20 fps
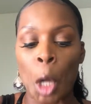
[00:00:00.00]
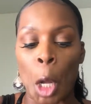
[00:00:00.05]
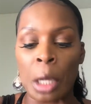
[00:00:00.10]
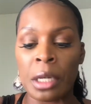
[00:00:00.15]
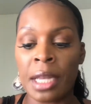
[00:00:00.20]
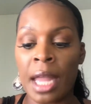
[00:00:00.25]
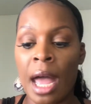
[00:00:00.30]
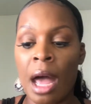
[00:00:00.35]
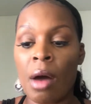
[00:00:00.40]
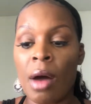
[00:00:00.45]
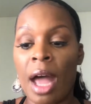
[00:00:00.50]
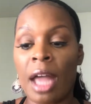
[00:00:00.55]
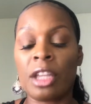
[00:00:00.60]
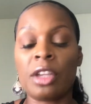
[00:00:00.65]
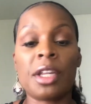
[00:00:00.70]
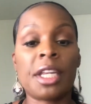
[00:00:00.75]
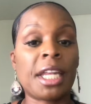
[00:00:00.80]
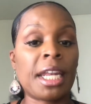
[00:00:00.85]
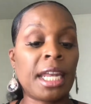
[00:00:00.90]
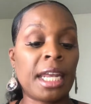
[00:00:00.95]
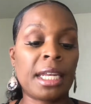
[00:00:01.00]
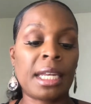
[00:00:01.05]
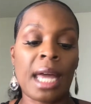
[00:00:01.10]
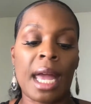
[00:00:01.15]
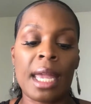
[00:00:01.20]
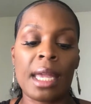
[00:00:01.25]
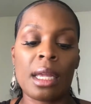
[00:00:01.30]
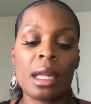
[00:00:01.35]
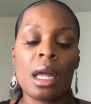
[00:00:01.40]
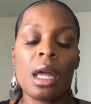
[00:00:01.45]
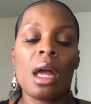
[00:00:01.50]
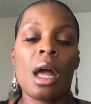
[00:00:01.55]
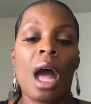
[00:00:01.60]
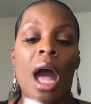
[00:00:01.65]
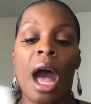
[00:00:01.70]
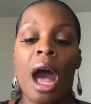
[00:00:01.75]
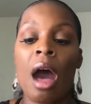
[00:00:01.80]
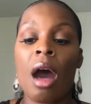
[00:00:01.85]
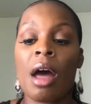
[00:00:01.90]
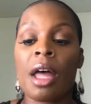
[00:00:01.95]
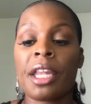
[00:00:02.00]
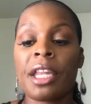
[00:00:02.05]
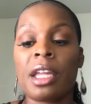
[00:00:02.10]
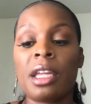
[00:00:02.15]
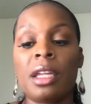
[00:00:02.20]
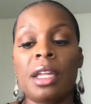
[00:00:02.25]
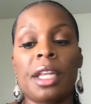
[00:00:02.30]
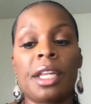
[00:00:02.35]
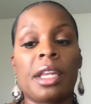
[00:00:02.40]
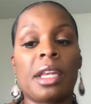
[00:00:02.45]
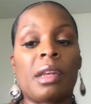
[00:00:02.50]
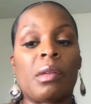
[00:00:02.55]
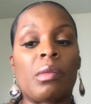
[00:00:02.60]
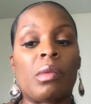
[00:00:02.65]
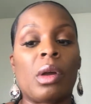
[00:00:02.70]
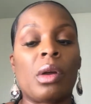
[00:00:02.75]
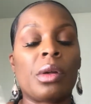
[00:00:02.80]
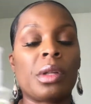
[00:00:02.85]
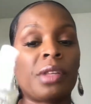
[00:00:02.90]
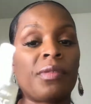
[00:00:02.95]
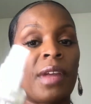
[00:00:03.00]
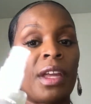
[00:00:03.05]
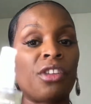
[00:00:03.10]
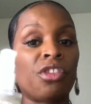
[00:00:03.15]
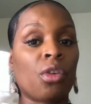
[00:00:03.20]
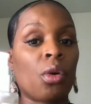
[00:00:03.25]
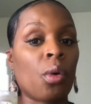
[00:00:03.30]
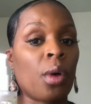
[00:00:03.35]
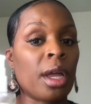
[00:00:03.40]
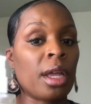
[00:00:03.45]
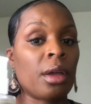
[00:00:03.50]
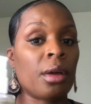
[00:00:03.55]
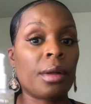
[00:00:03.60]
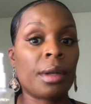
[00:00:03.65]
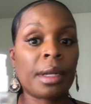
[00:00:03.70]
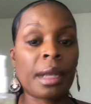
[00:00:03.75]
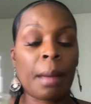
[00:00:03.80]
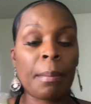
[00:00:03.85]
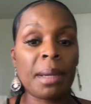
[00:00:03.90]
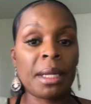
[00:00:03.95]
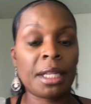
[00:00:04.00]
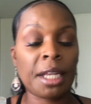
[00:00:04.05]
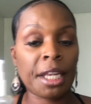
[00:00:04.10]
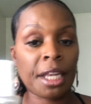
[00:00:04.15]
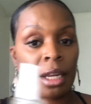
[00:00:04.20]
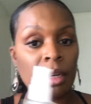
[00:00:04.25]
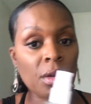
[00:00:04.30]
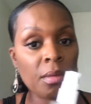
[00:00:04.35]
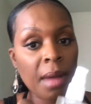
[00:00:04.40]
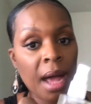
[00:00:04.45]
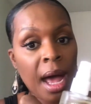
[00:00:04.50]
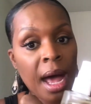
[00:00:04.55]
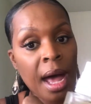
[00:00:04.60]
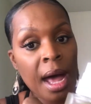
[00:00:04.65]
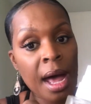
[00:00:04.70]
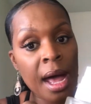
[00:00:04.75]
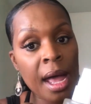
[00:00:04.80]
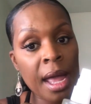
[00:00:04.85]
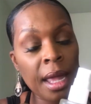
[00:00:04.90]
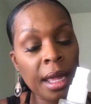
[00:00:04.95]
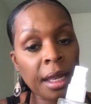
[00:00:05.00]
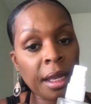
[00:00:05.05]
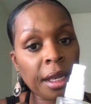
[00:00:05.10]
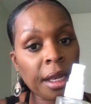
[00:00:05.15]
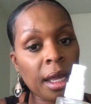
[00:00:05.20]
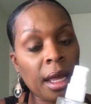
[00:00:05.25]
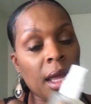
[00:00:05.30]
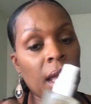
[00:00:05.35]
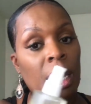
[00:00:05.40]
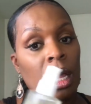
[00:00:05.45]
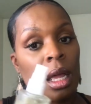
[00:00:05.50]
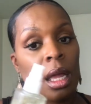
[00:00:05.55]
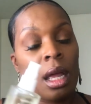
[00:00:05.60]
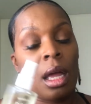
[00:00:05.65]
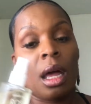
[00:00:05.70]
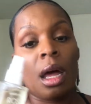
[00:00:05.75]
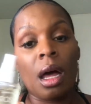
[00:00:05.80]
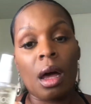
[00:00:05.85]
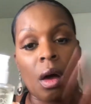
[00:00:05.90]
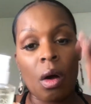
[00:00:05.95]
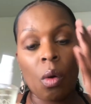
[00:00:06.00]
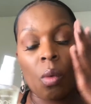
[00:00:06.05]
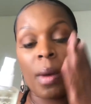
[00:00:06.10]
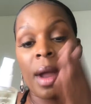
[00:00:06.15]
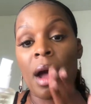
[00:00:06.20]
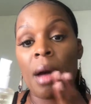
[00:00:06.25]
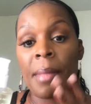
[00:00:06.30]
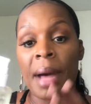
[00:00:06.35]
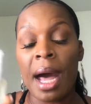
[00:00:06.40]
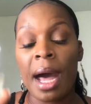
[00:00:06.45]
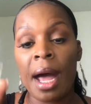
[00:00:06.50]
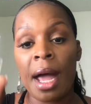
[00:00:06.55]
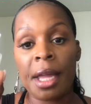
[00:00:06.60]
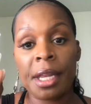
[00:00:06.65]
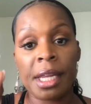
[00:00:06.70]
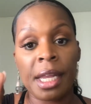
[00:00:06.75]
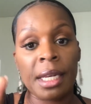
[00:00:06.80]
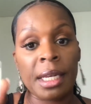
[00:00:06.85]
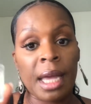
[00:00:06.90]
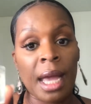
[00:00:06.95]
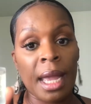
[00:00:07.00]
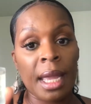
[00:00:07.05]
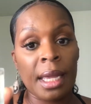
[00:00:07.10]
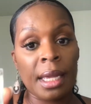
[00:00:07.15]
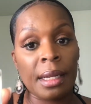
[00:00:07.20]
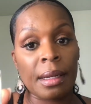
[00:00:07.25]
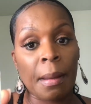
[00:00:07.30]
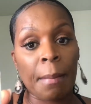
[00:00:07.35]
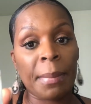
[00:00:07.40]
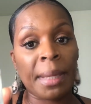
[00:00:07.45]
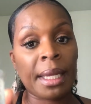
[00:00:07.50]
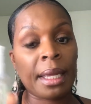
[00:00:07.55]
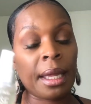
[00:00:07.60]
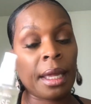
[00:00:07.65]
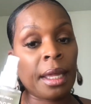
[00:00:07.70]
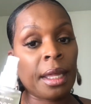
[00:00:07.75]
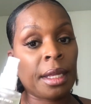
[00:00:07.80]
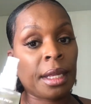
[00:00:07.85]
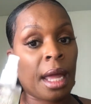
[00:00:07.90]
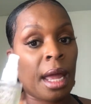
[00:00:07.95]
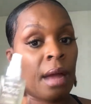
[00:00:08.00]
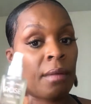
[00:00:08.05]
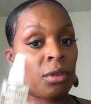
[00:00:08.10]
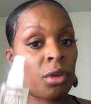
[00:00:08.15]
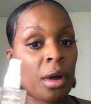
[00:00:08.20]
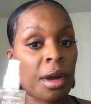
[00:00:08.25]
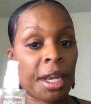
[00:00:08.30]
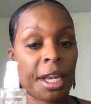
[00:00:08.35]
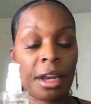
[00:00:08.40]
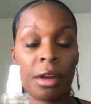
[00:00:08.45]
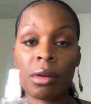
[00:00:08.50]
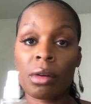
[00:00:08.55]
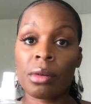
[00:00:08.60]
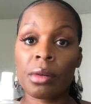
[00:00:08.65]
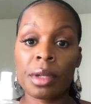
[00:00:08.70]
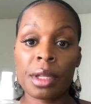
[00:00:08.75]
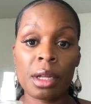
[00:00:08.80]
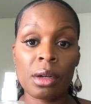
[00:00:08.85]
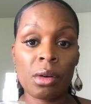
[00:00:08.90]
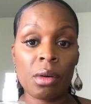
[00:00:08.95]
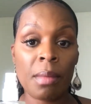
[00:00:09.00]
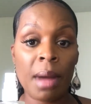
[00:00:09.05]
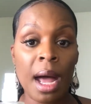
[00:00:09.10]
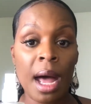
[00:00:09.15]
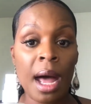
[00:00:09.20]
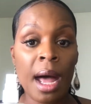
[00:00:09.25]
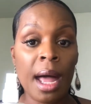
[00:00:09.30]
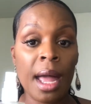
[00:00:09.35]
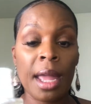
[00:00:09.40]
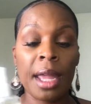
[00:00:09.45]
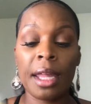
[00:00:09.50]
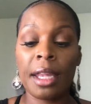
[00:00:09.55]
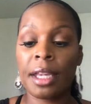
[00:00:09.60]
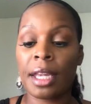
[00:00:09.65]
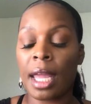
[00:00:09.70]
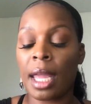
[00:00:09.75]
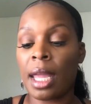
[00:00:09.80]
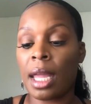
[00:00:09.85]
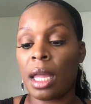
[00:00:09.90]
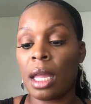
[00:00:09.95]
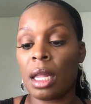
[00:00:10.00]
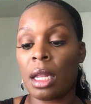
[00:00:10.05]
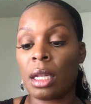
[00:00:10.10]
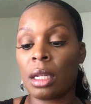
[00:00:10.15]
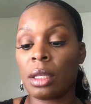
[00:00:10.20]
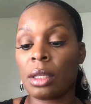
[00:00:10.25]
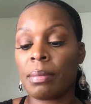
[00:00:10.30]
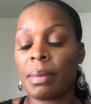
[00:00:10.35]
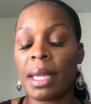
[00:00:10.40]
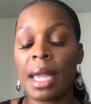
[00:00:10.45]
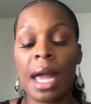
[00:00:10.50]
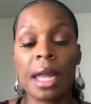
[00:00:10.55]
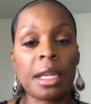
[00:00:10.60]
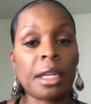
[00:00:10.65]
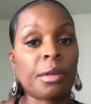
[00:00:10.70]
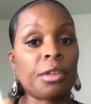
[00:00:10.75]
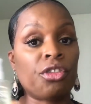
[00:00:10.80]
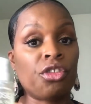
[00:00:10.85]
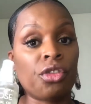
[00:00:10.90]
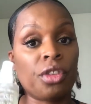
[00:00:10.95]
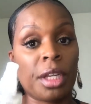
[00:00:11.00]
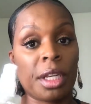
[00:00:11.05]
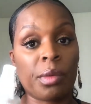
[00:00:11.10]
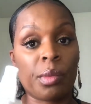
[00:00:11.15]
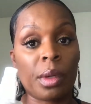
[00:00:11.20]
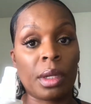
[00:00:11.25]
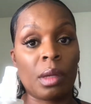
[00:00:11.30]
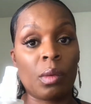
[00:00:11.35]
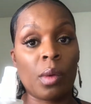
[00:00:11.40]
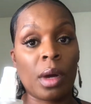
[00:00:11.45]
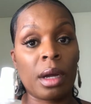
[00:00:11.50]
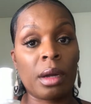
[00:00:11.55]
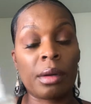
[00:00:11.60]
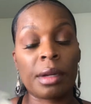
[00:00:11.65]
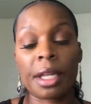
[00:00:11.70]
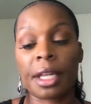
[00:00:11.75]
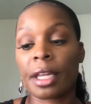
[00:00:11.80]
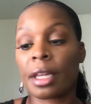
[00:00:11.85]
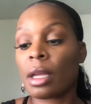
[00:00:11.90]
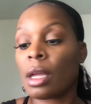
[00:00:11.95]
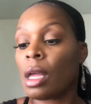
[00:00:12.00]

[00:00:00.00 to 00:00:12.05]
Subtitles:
Now I use it at night. I also use this rose facial oil and I put this under my eyes, around my eyes at night, because I have dark circles under my eyes, and to be honest with you, this really works.